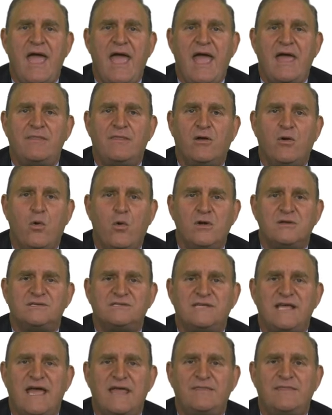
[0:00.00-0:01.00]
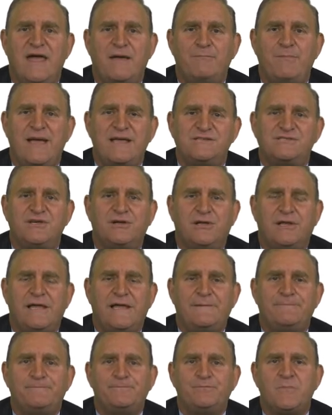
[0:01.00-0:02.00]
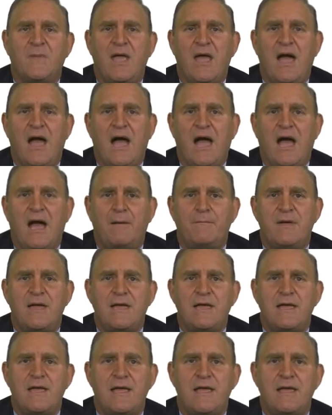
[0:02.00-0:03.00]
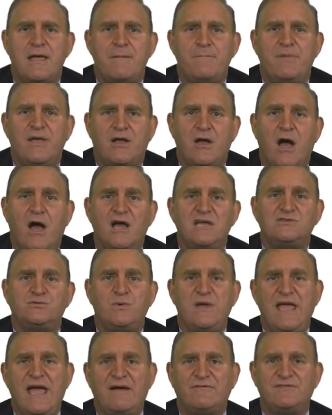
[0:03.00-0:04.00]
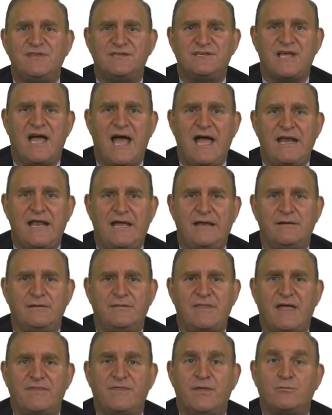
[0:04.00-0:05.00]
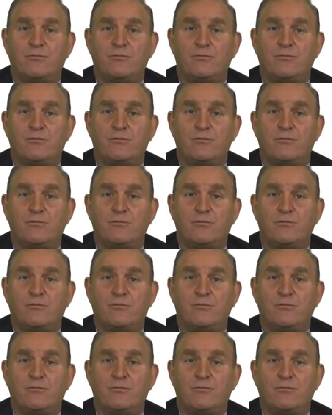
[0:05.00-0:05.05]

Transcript: And the court said that basically, um, because we have decided that the